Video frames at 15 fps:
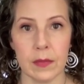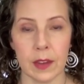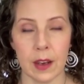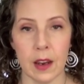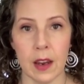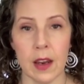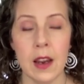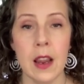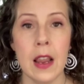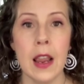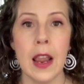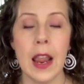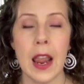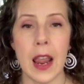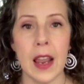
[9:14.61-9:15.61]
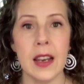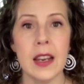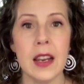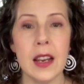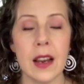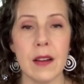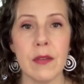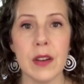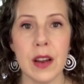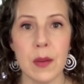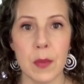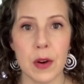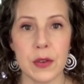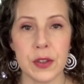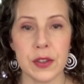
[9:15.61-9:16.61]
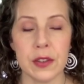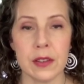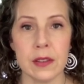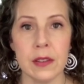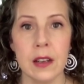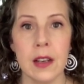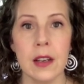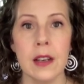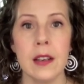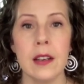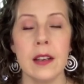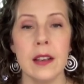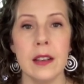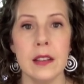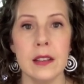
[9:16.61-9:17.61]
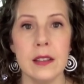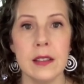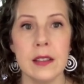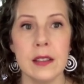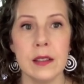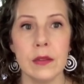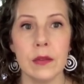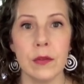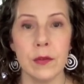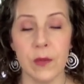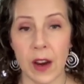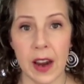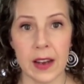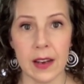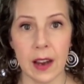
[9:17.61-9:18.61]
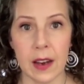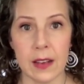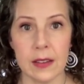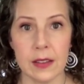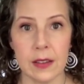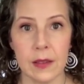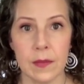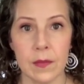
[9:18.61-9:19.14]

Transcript: Okay? Any and every emotion is finite.